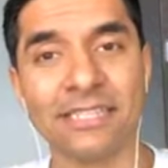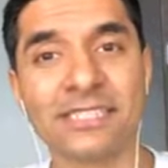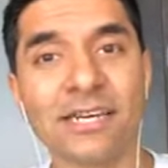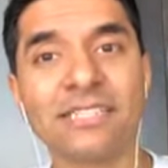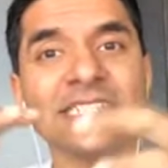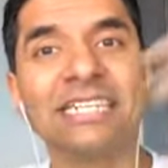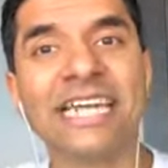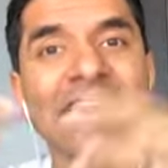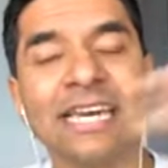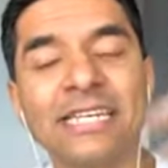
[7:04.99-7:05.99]
It starts
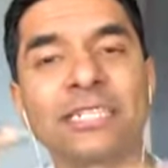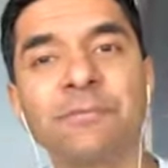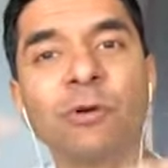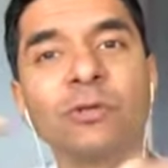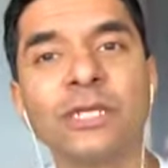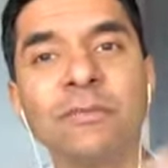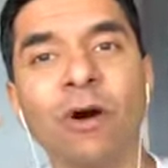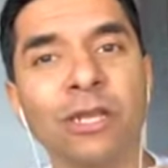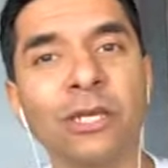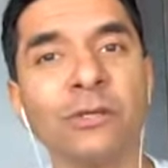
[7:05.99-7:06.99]
attacking these protein
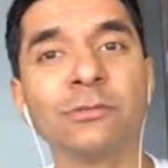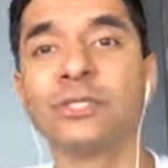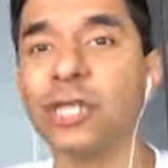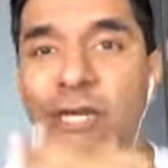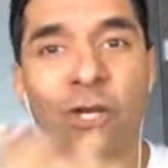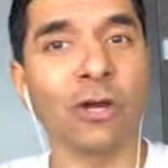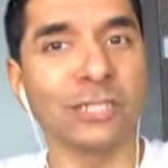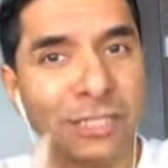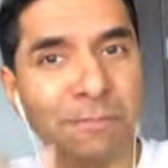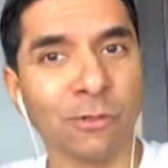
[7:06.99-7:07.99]
molecules which are
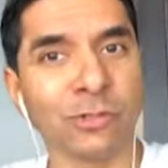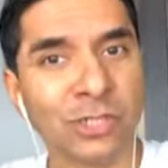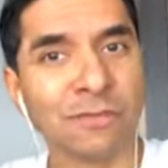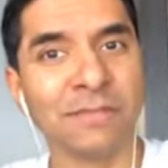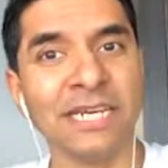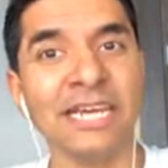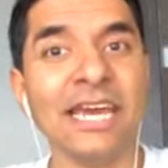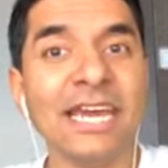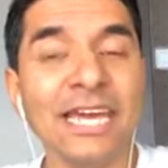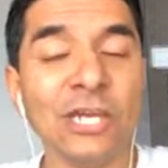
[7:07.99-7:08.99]
not supposed to
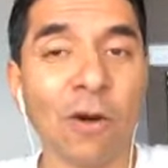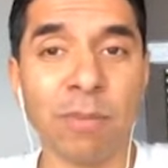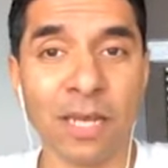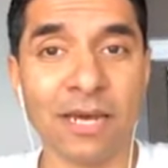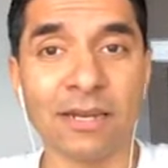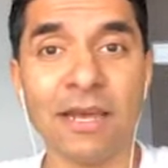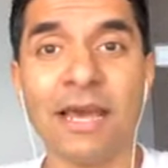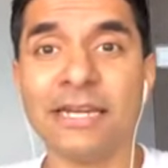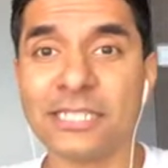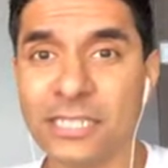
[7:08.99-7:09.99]
be in your blood.
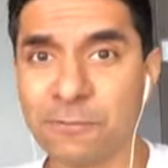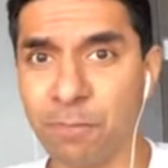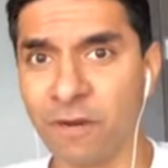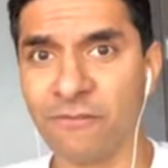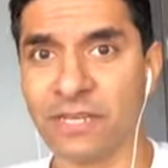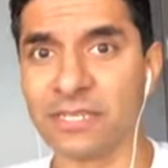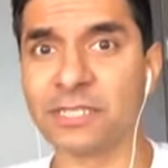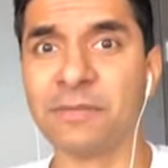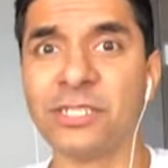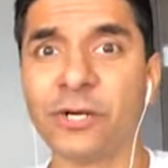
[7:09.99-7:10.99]
This is perfect.
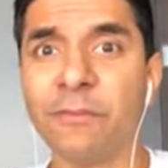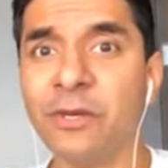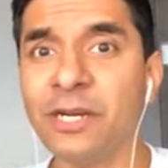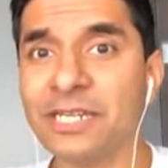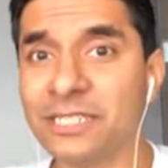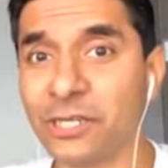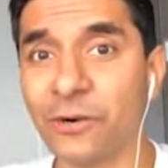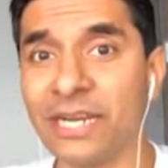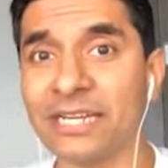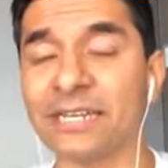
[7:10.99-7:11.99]
This means your immunity is
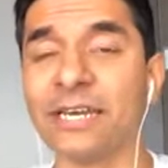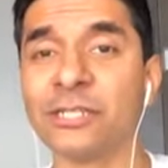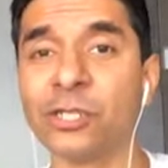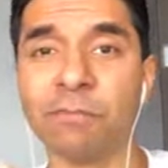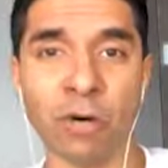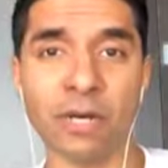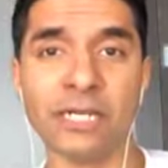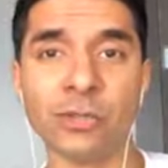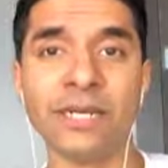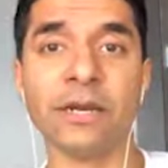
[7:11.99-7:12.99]
great. It is your
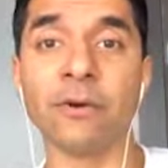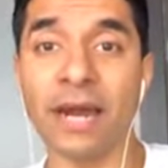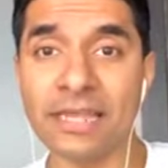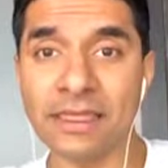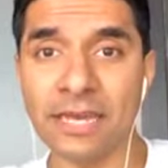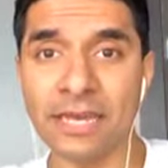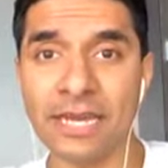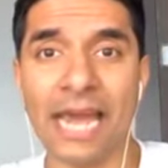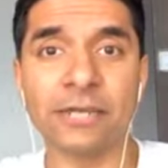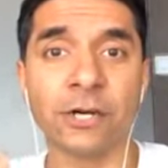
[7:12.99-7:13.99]
body doing the right
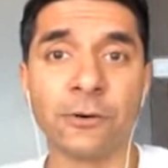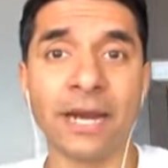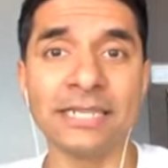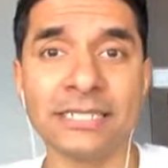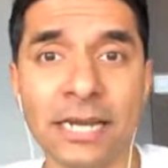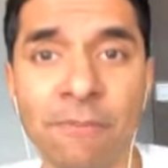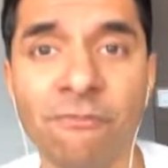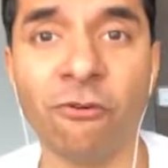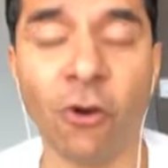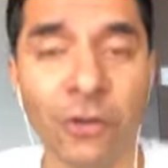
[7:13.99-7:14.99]
thing at the right time
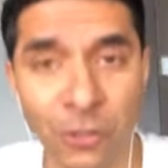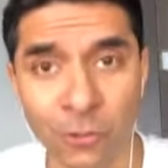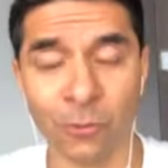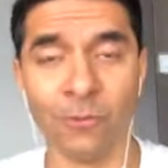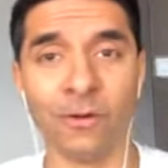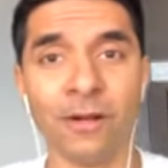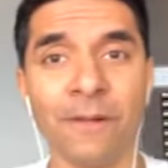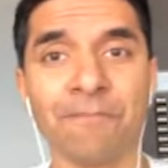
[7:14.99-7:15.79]
for you.